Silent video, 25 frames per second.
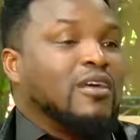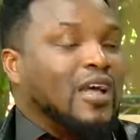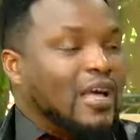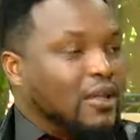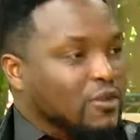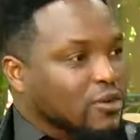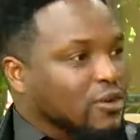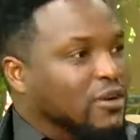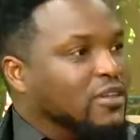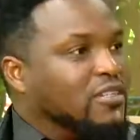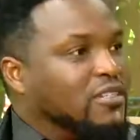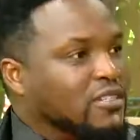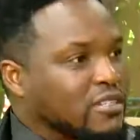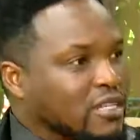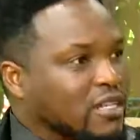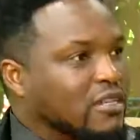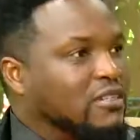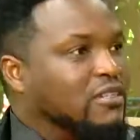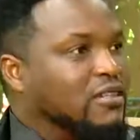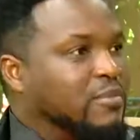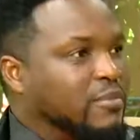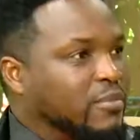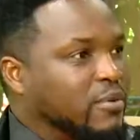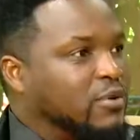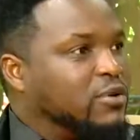And you can tell
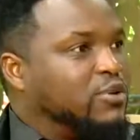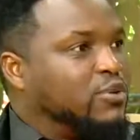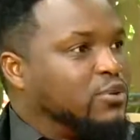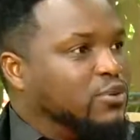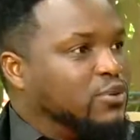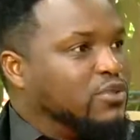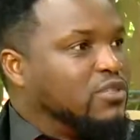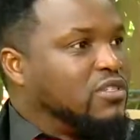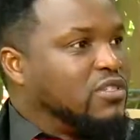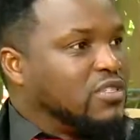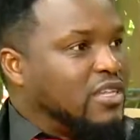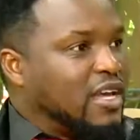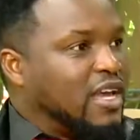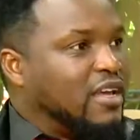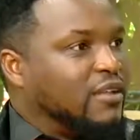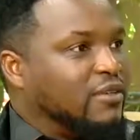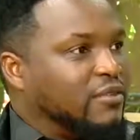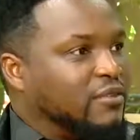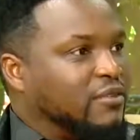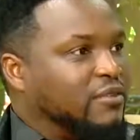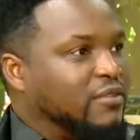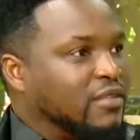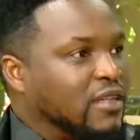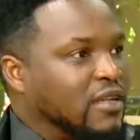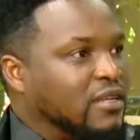the Bollywood style of
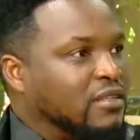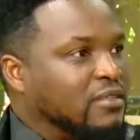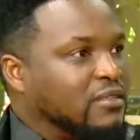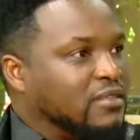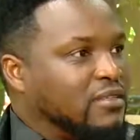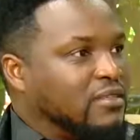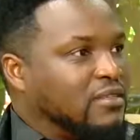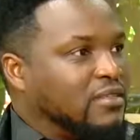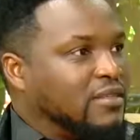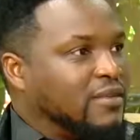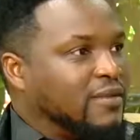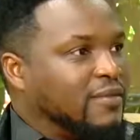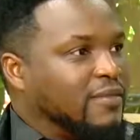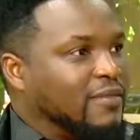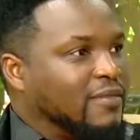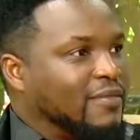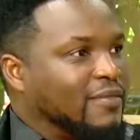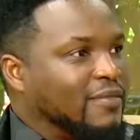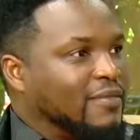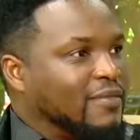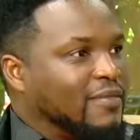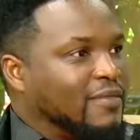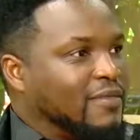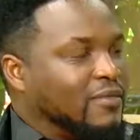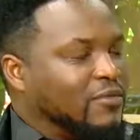things.
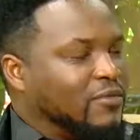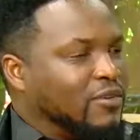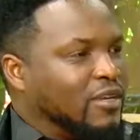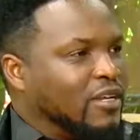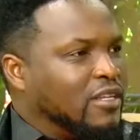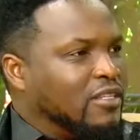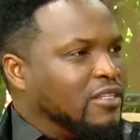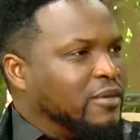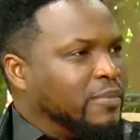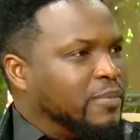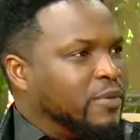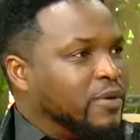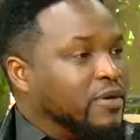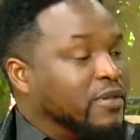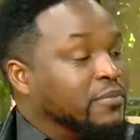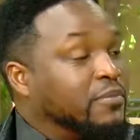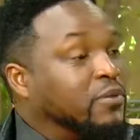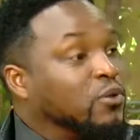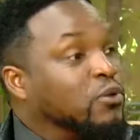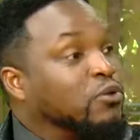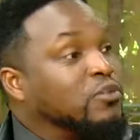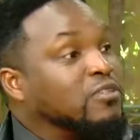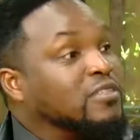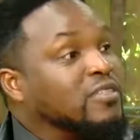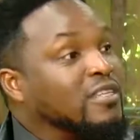You get the point.
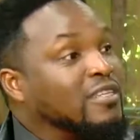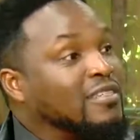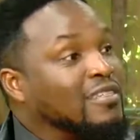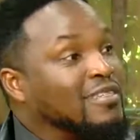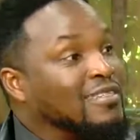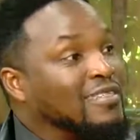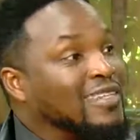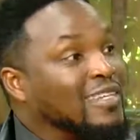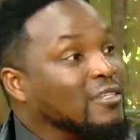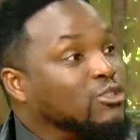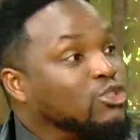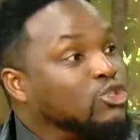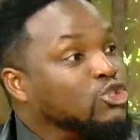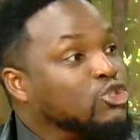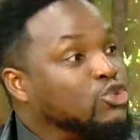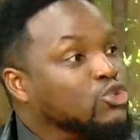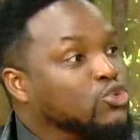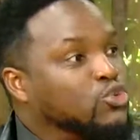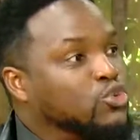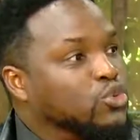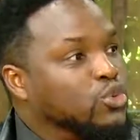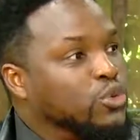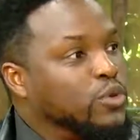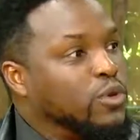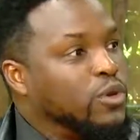Because they stay
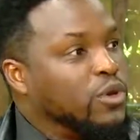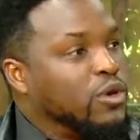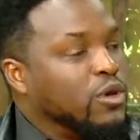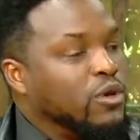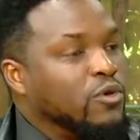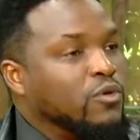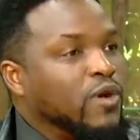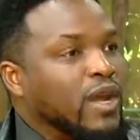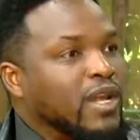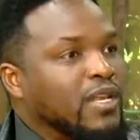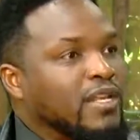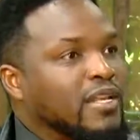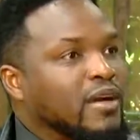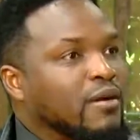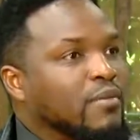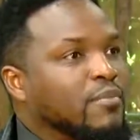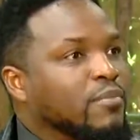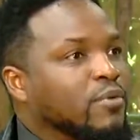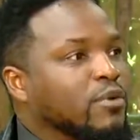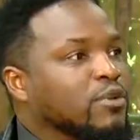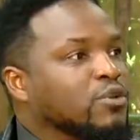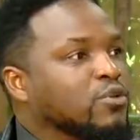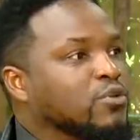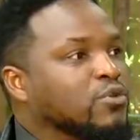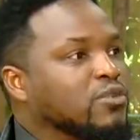true. Right now,
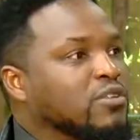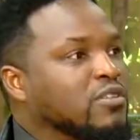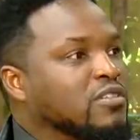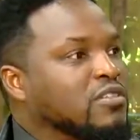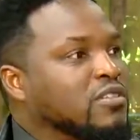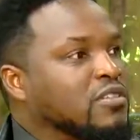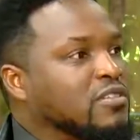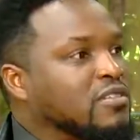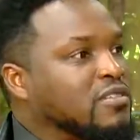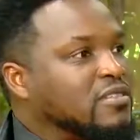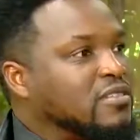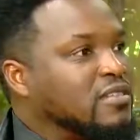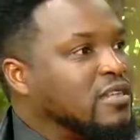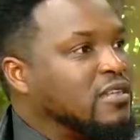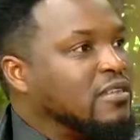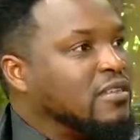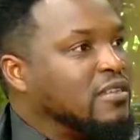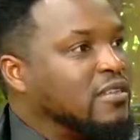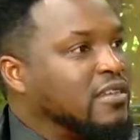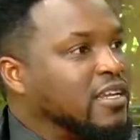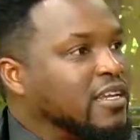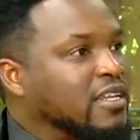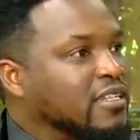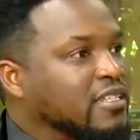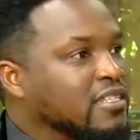Bollywood is a
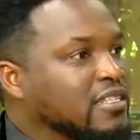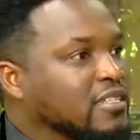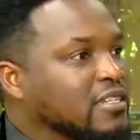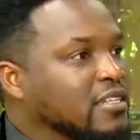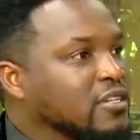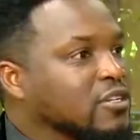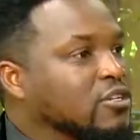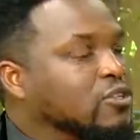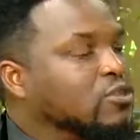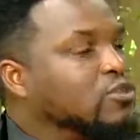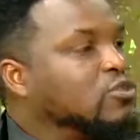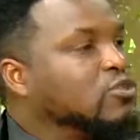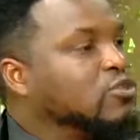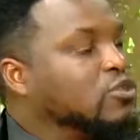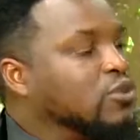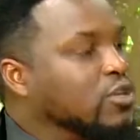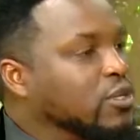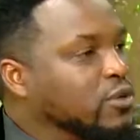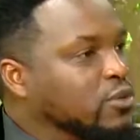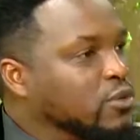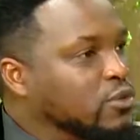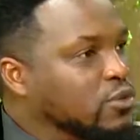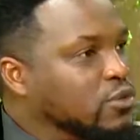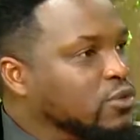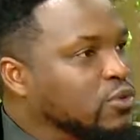threat to
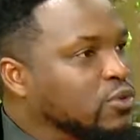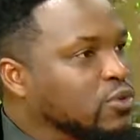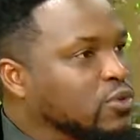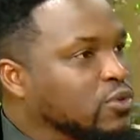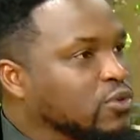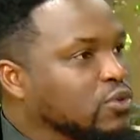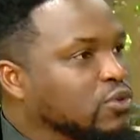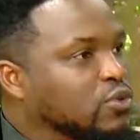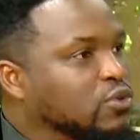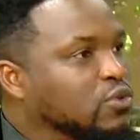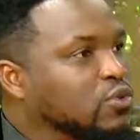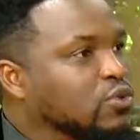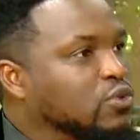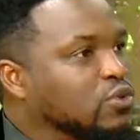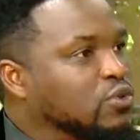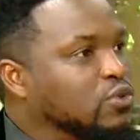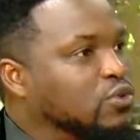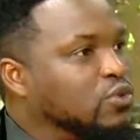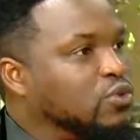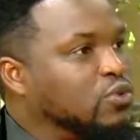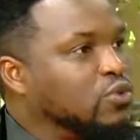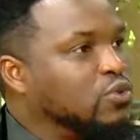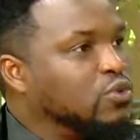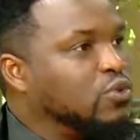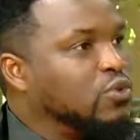Nollywood,
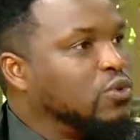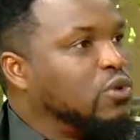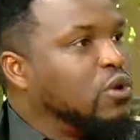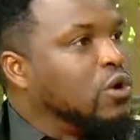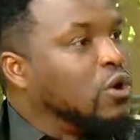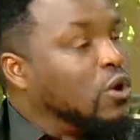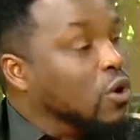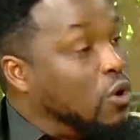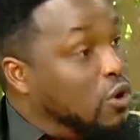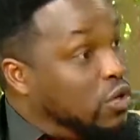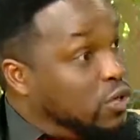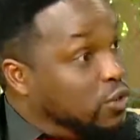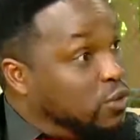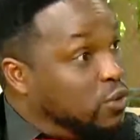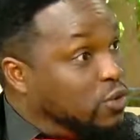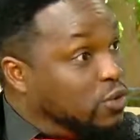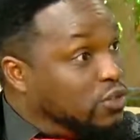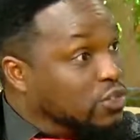to Hollywood.